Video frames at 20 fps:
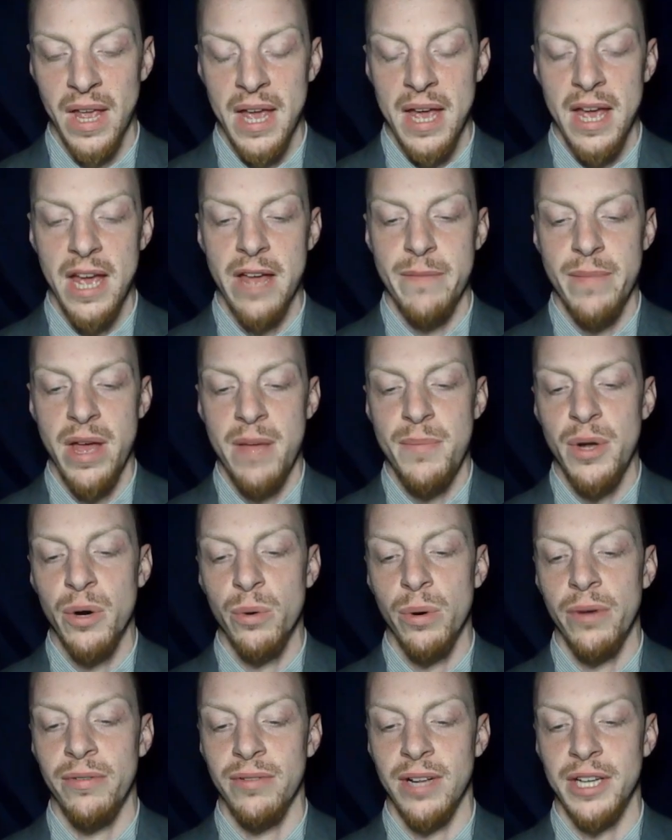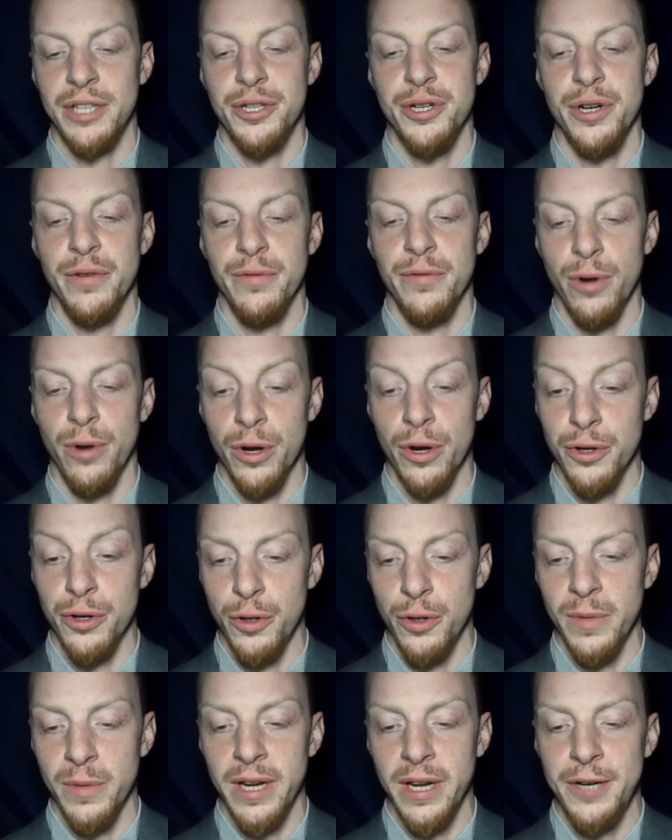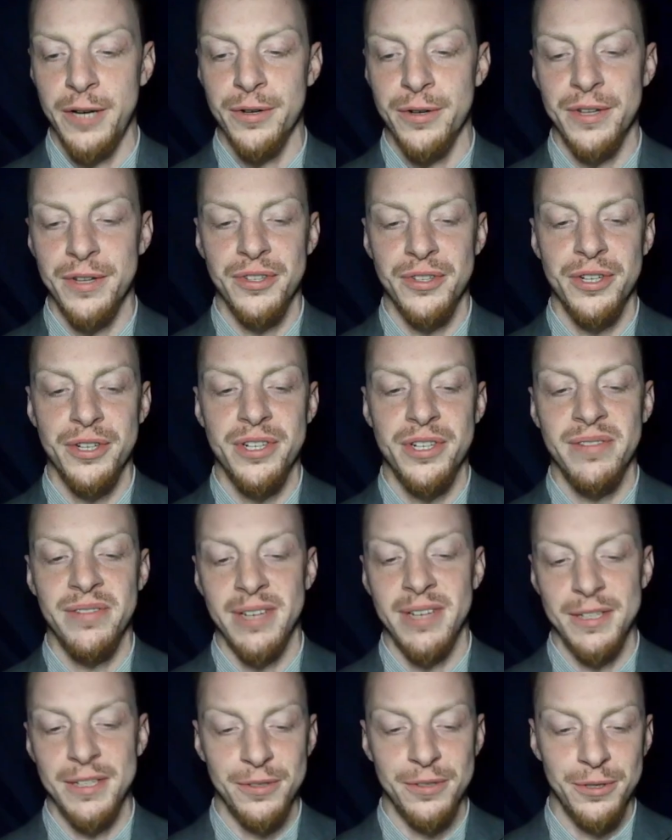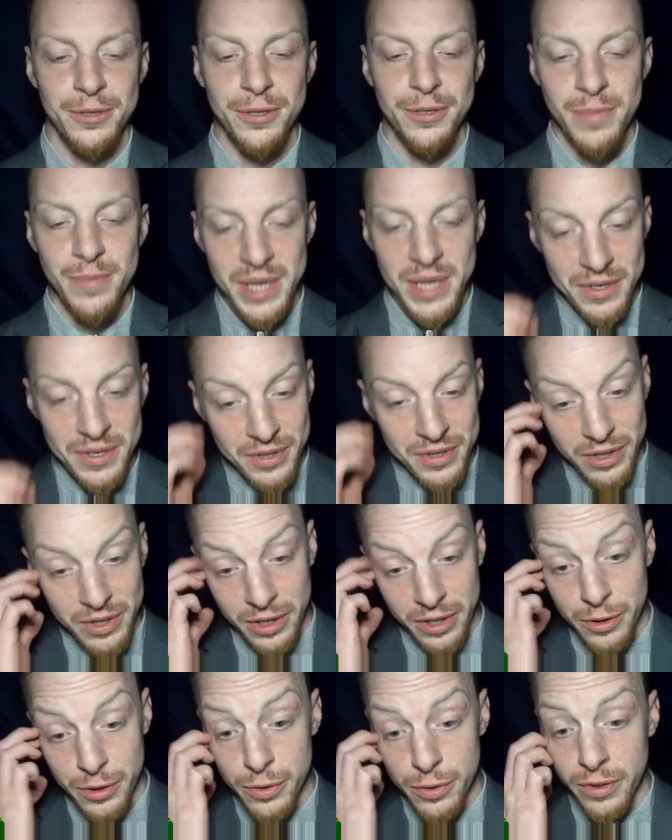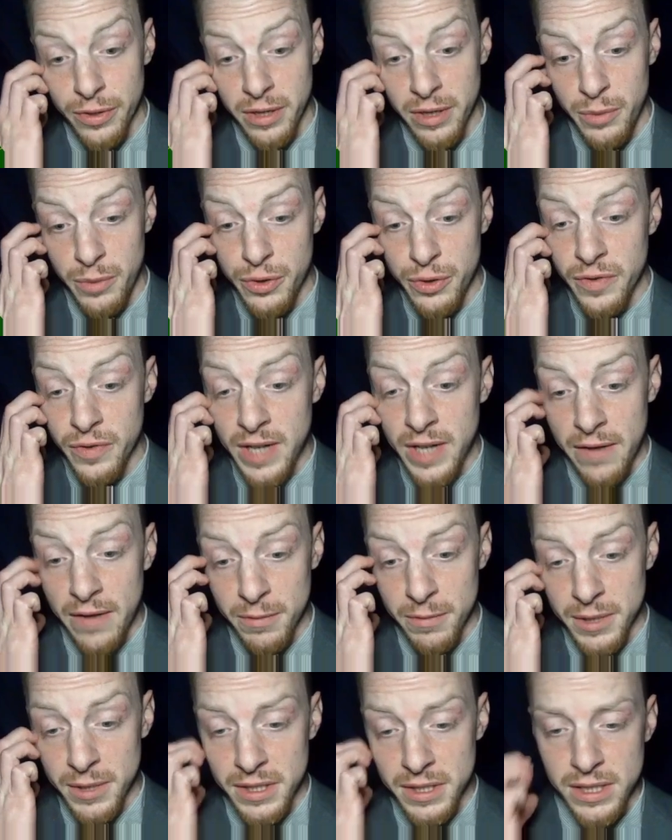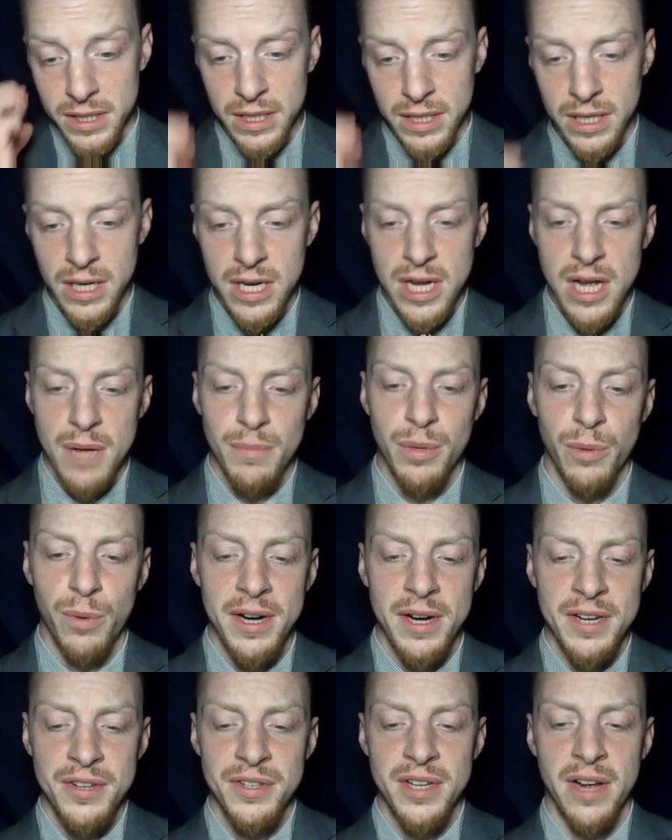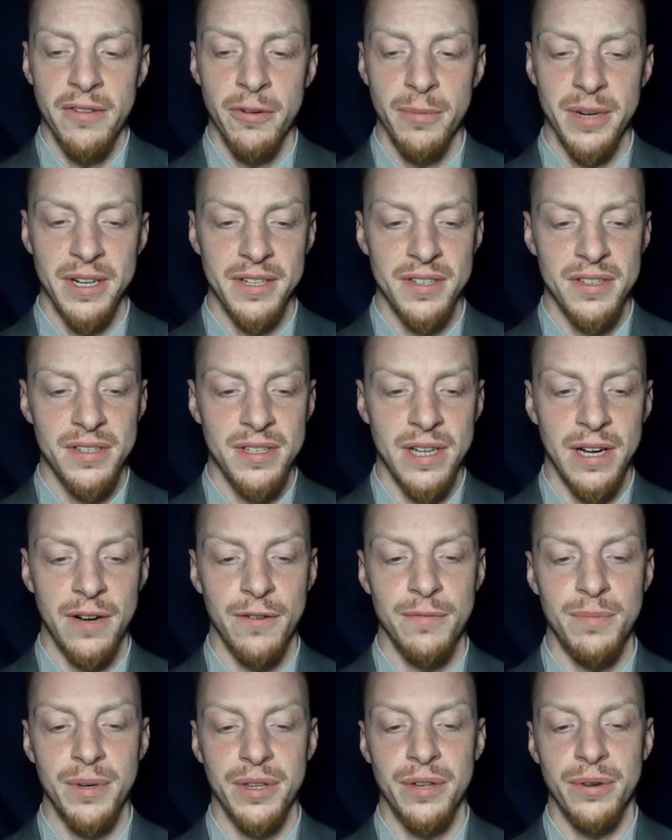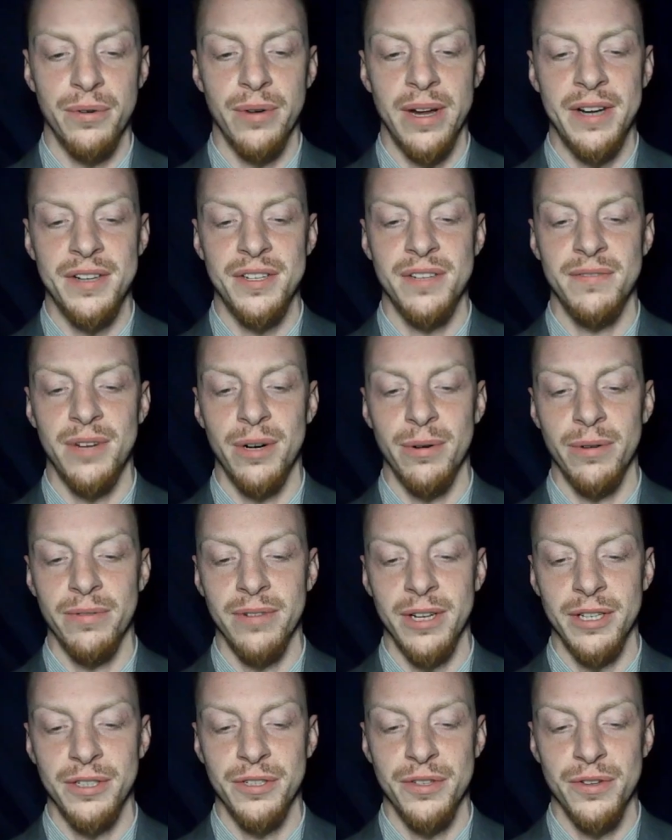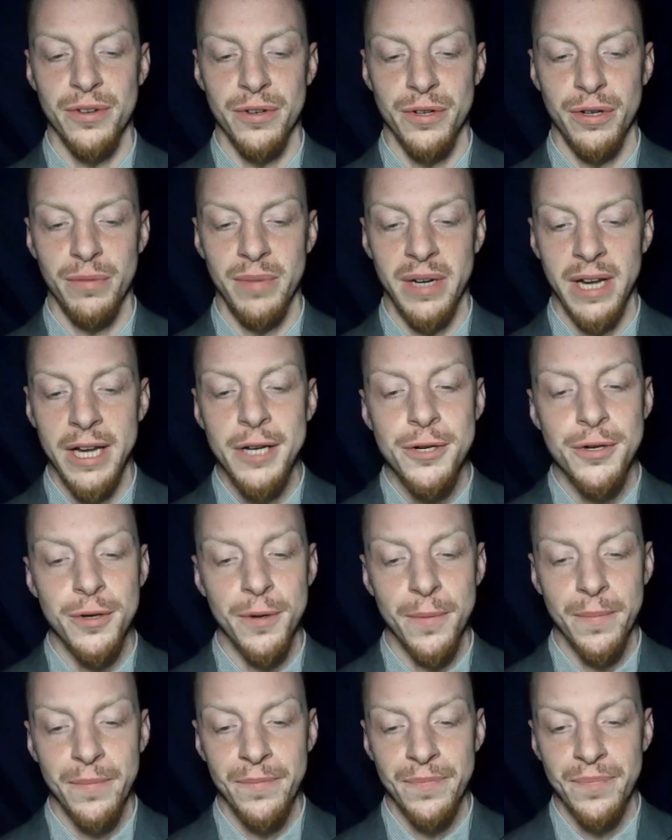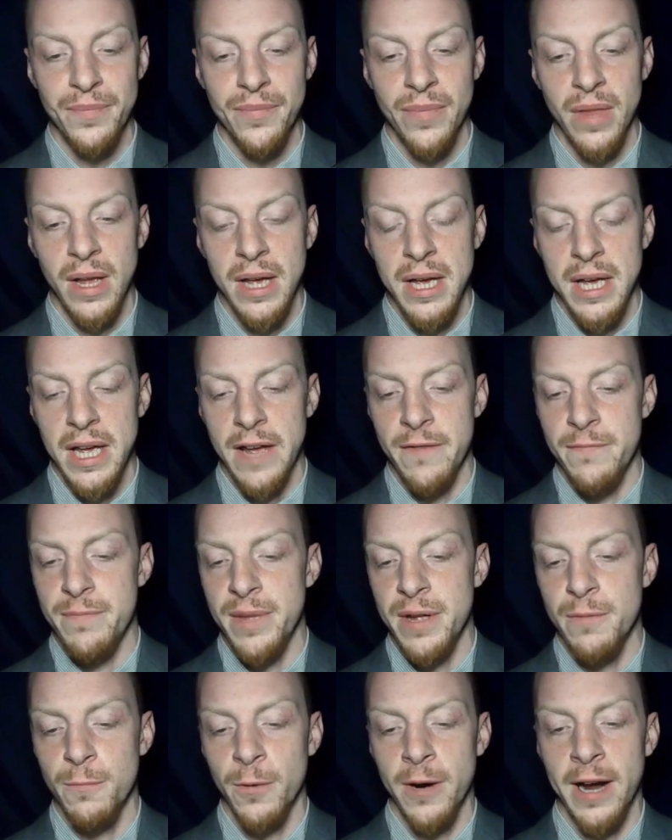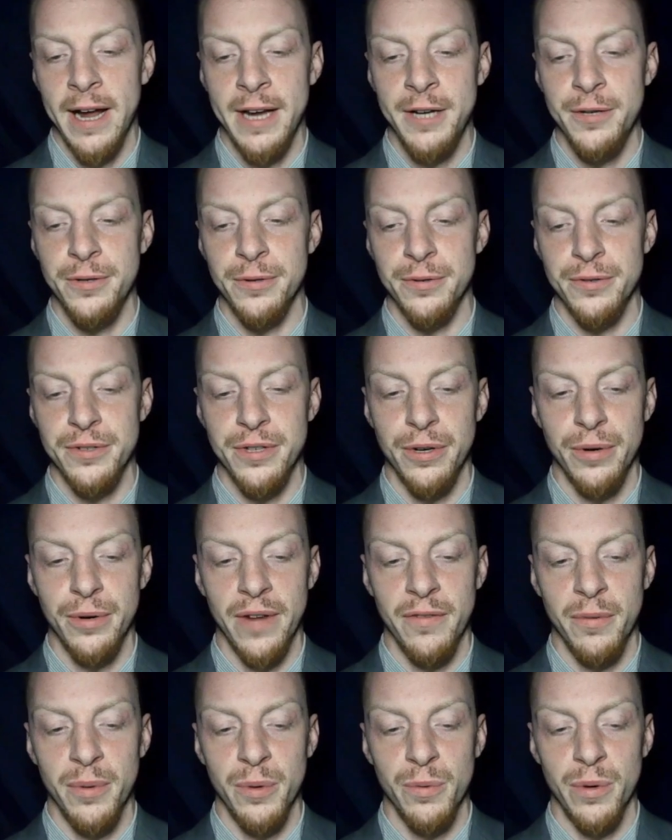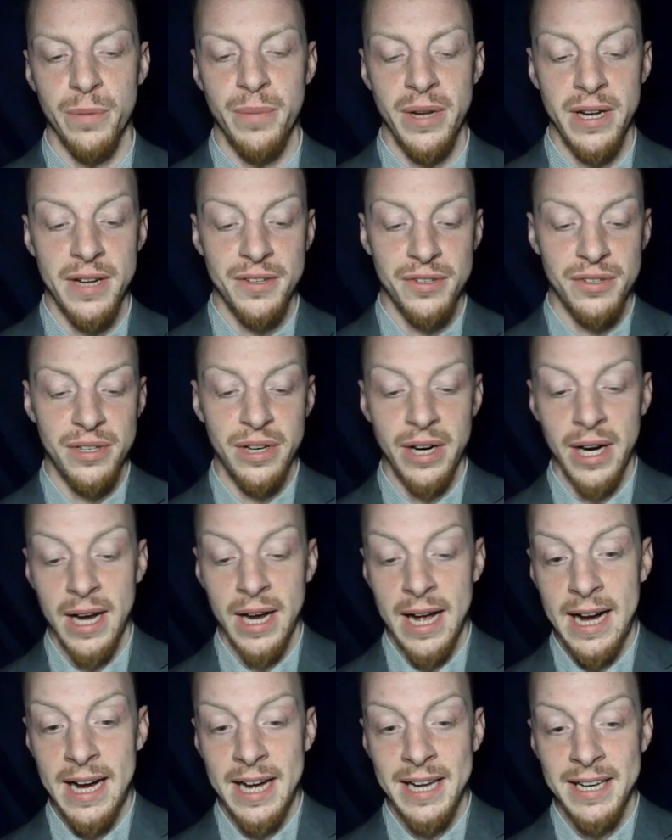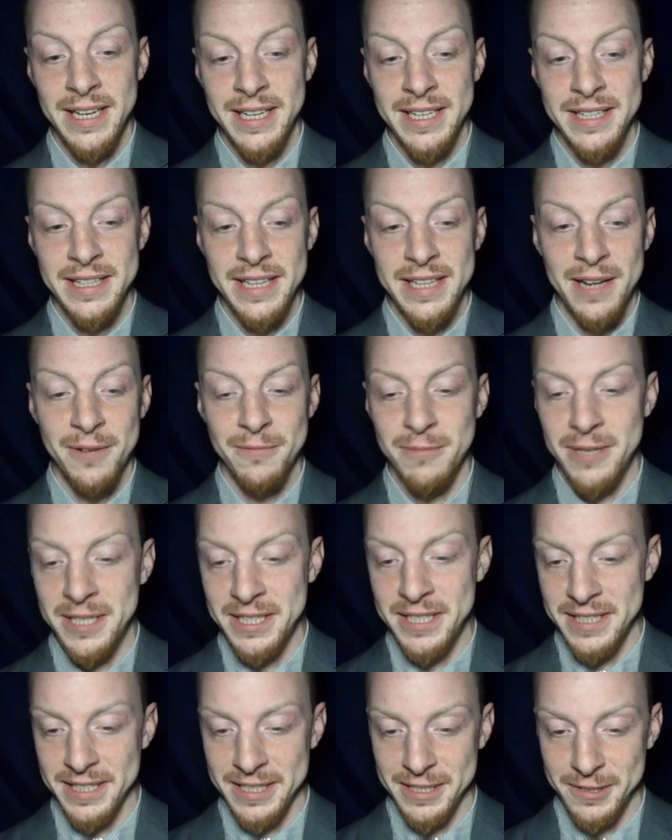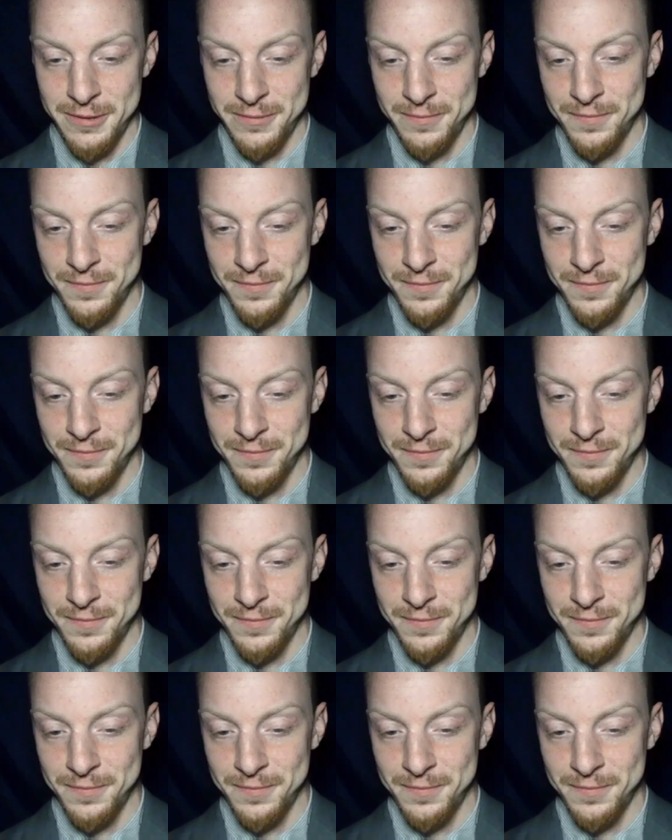It may be a reflection on human nature that such devices should be necessary to control the abuse of government. But what is government itself but the greatest of all reflections on human nature? If men were angels, no government would be necessary. Highlight that right now.